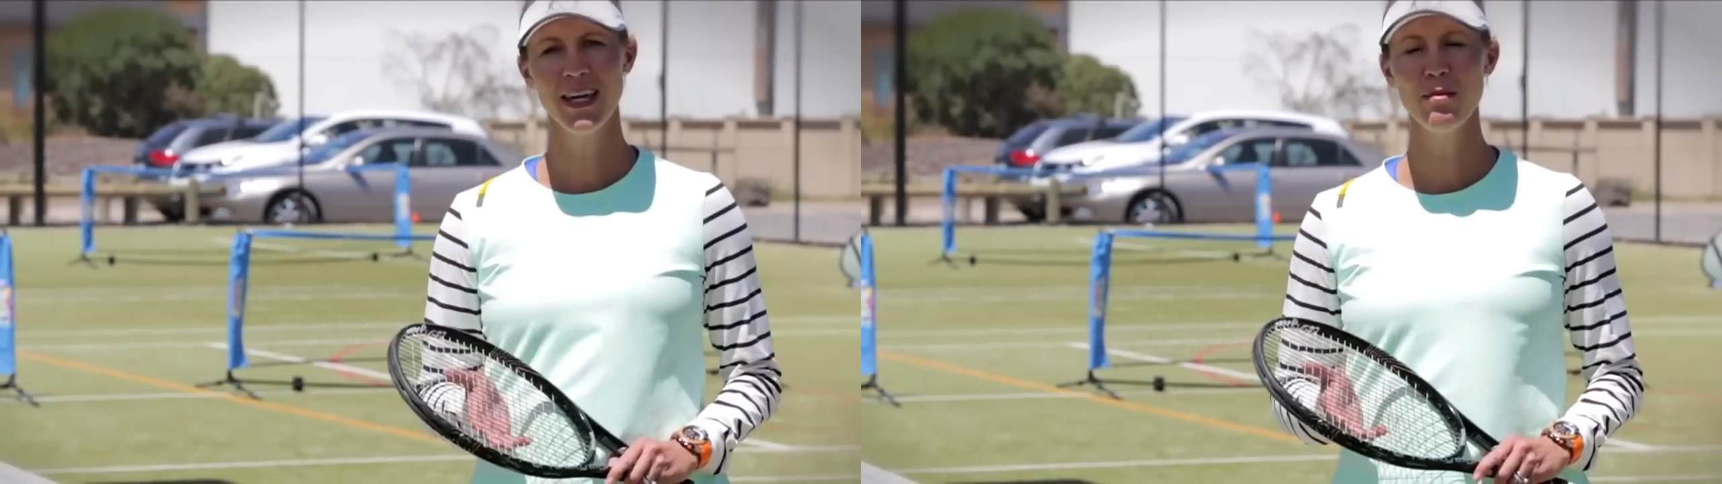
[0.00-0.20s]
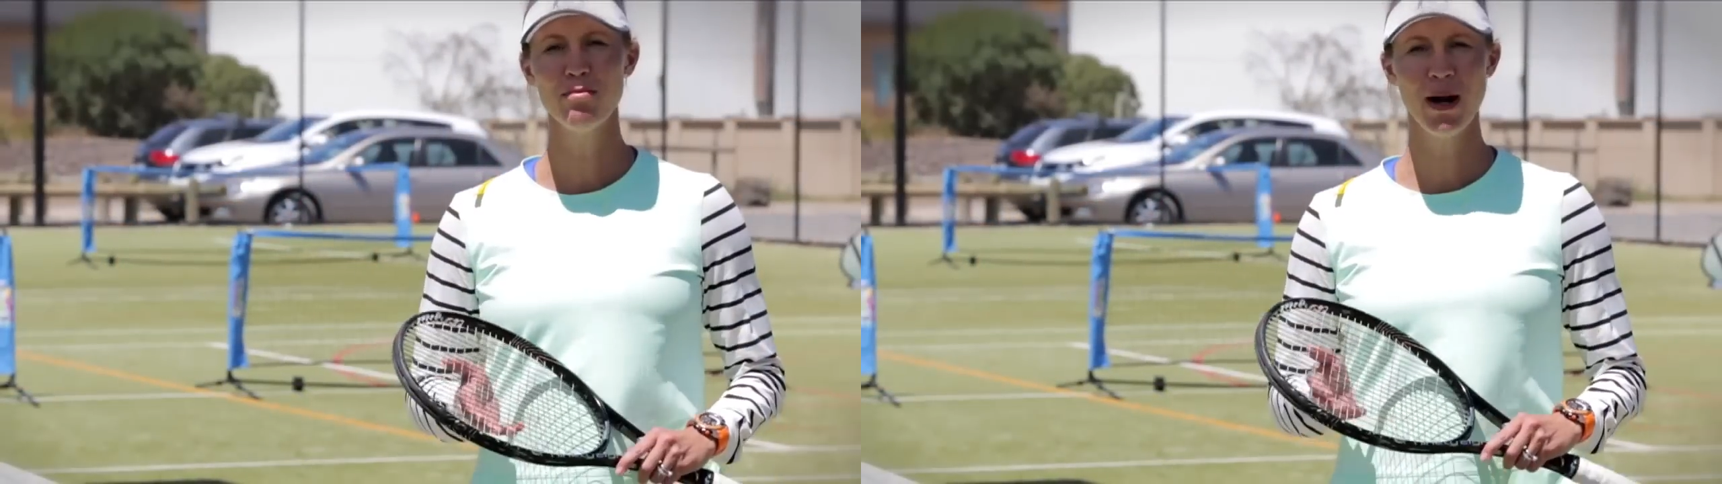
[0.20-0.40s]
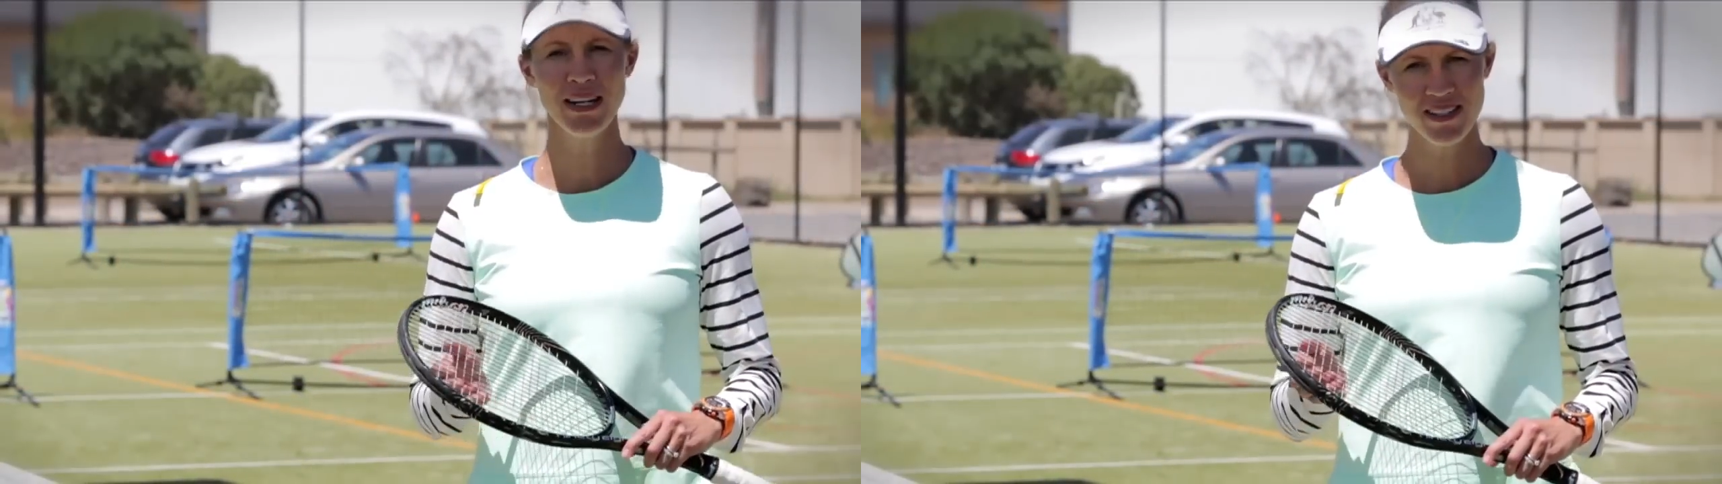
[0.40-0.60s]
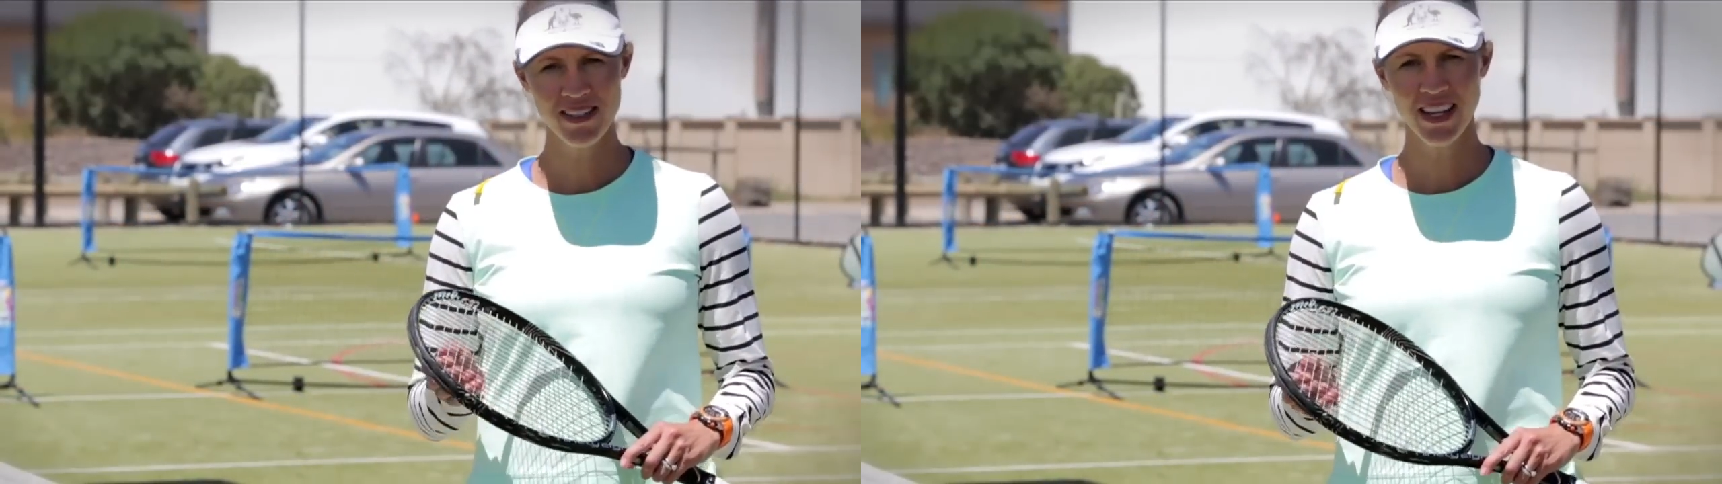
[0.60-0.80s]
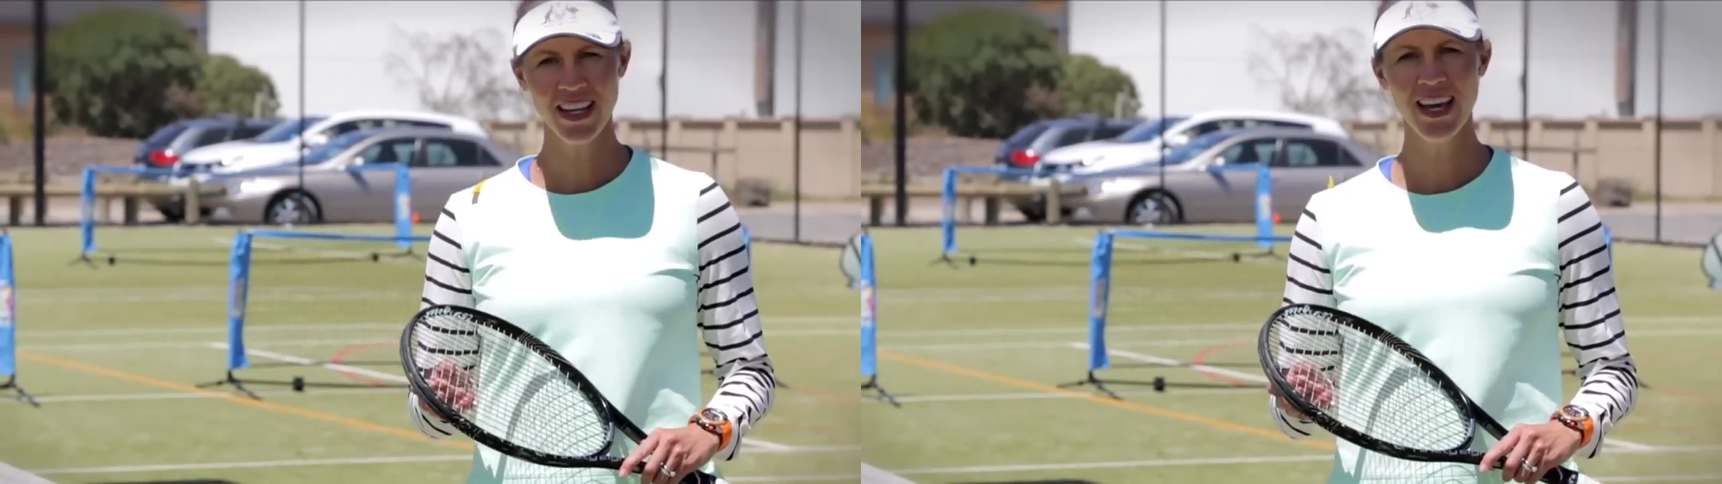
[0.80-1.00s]
Keep
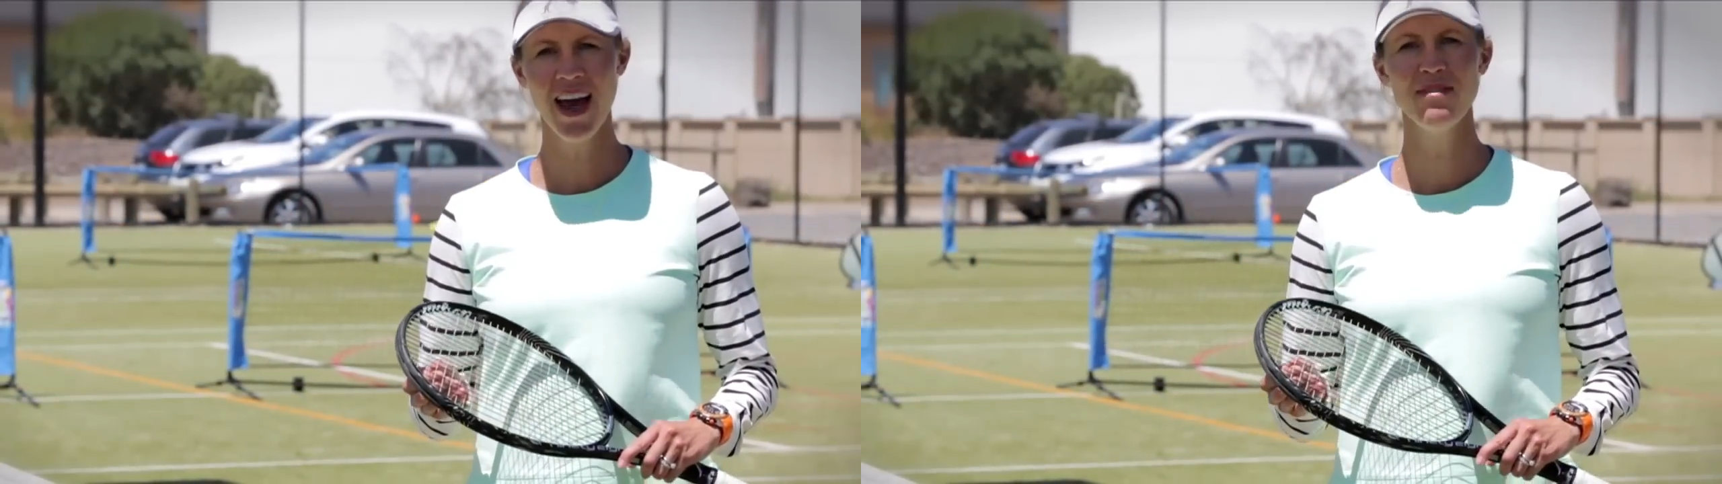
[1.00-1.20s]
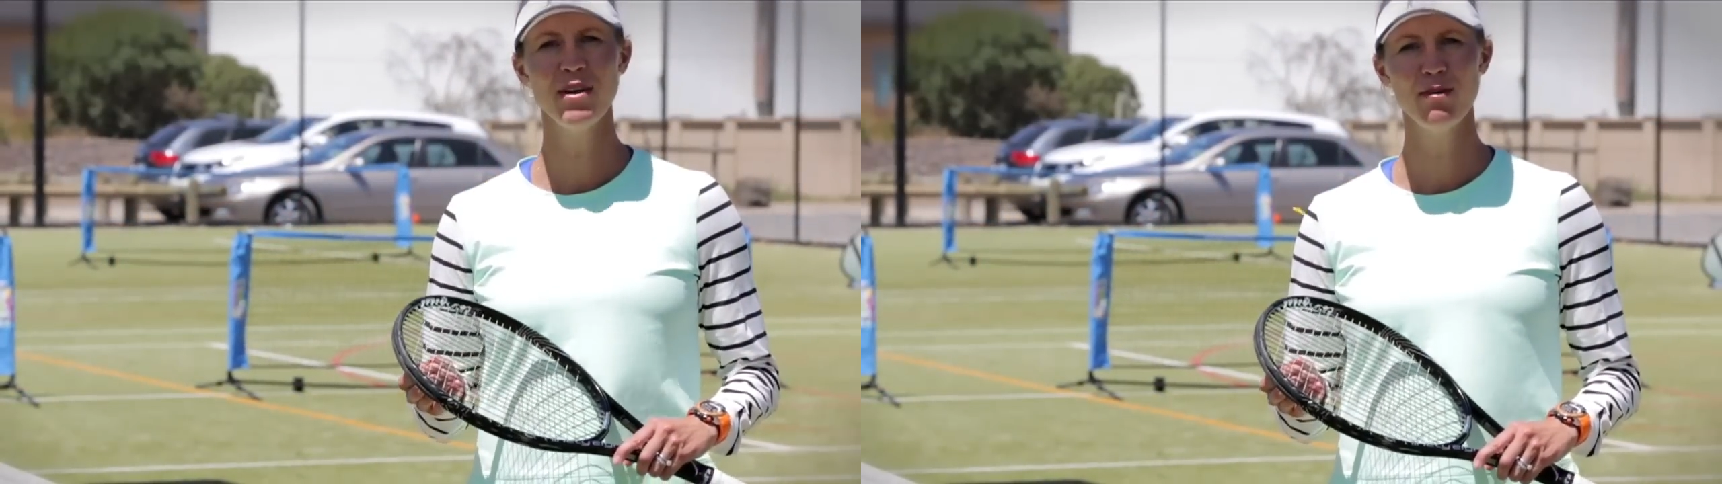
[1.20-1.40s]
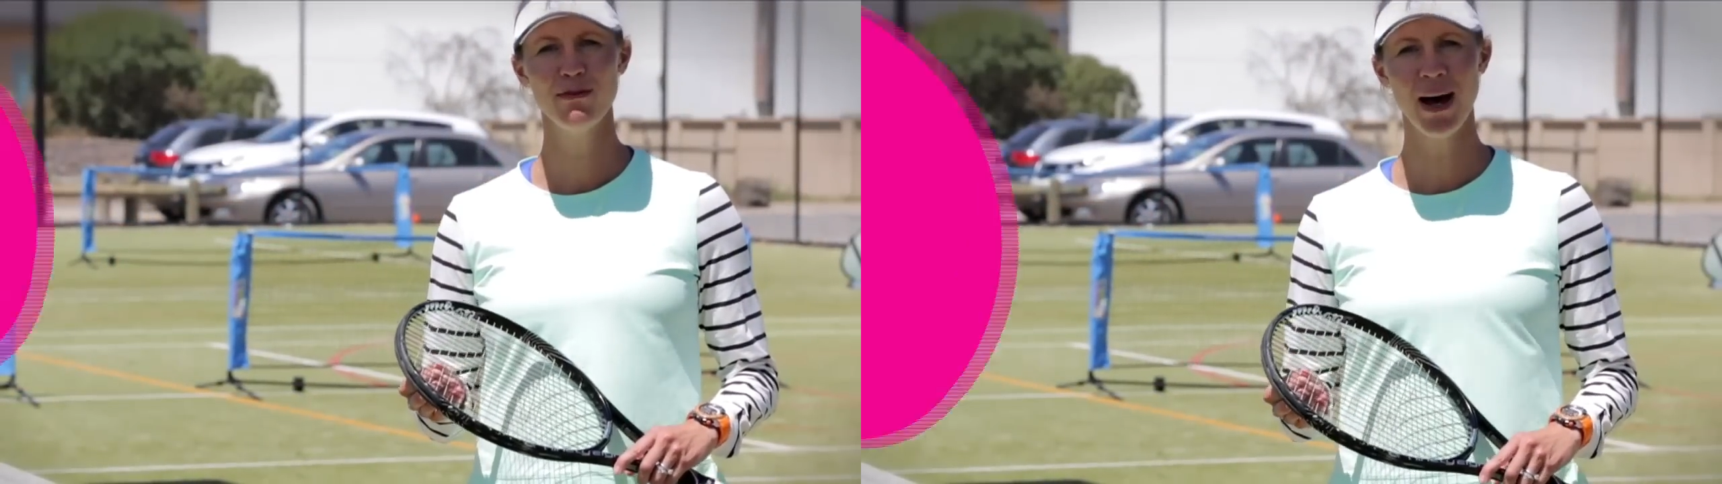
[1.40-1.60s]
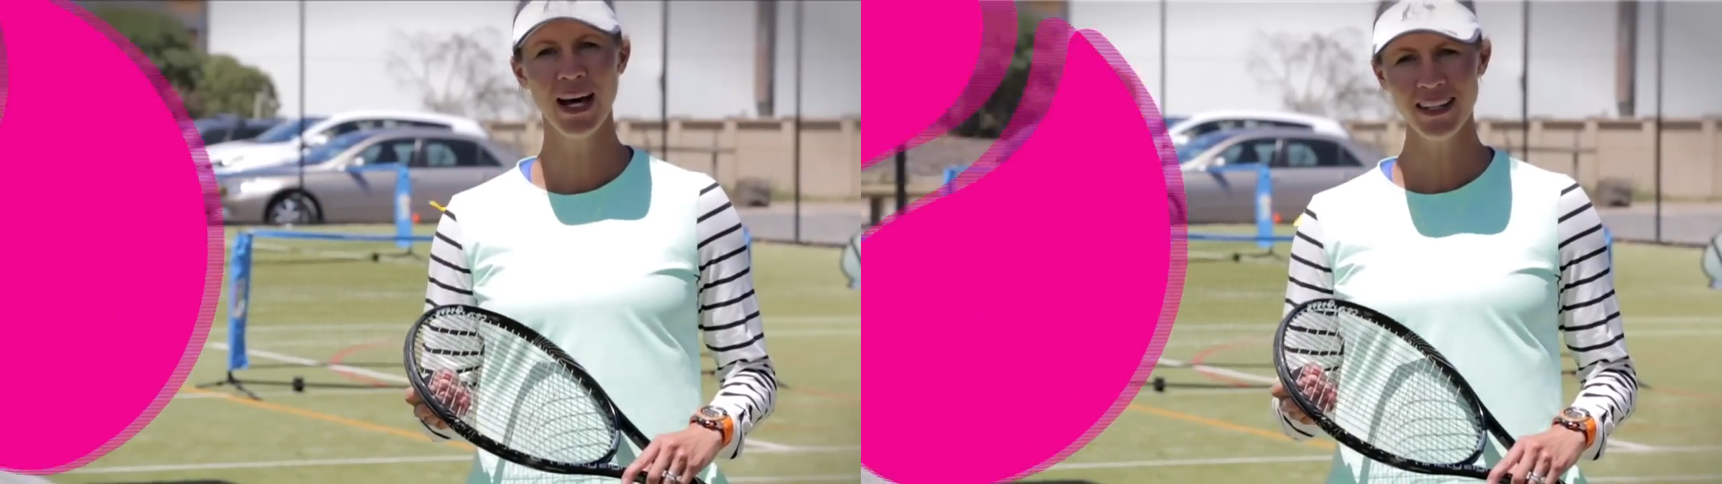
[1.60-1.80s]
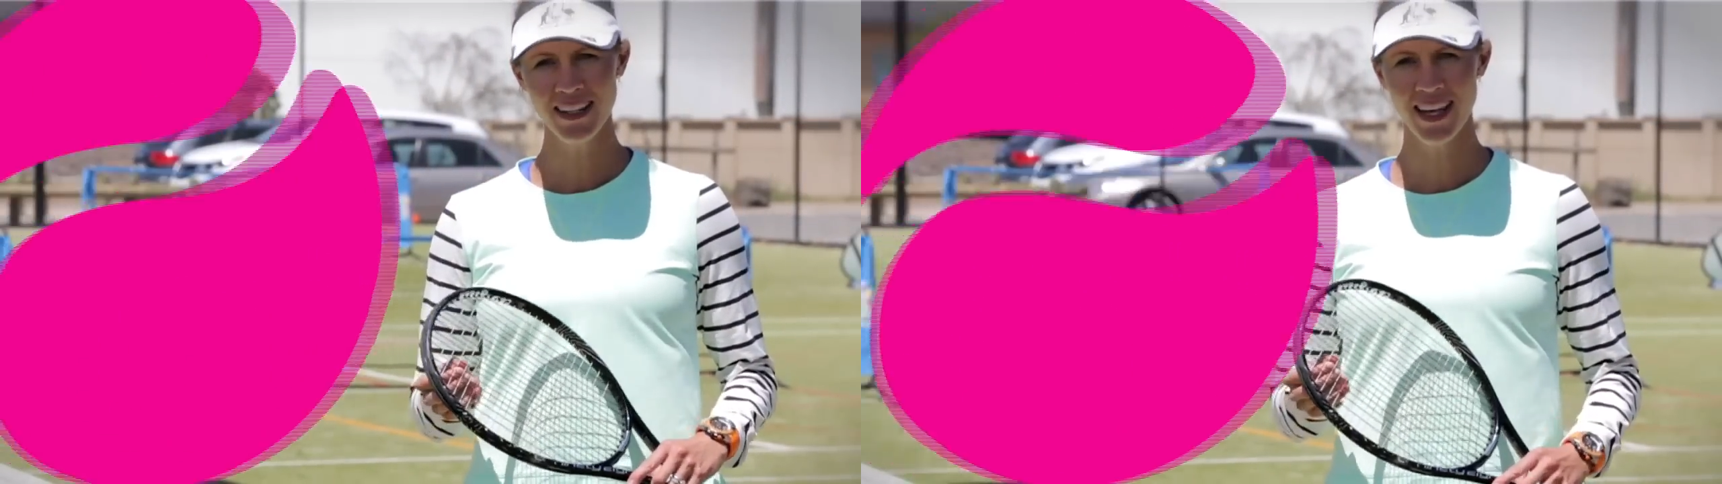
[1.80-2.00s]
practicing, having fun